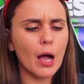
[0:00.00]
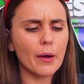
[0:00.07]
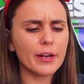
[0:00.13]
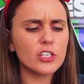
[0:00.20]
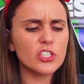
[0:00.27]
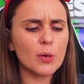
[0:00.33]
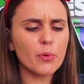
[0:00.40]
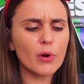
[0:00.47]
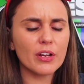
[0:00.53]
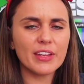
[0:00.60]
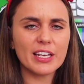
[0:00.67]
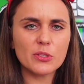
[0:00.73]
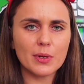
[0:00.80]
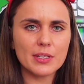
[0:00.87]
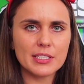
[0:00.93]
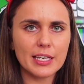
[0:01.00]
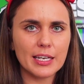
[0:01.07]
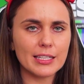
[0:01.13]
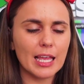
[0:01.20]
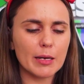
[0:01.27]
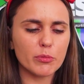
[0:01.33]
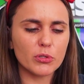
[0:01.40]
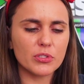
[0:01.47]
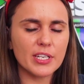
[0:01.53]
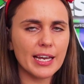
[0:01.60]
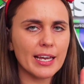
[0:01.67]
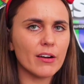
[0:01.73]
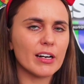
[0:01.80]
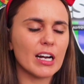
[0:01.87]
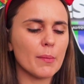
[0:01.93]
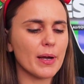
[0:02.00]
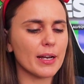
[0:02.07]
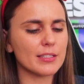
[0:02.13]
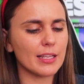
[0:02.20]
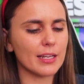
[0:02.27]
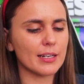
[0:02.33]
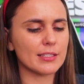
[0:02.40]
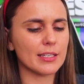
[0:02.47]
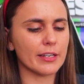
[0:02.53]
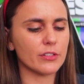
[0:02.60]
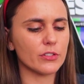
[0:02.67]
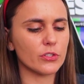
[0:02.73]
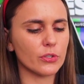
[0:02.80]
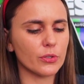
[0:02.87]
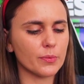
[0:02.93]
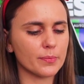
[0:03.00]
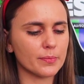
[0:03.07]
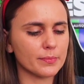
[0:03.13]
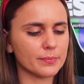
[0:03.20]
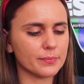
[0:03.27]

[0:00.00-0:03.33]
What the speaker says: I'm going to jump around these ones here labeled T, and I'll come back to that in a second too.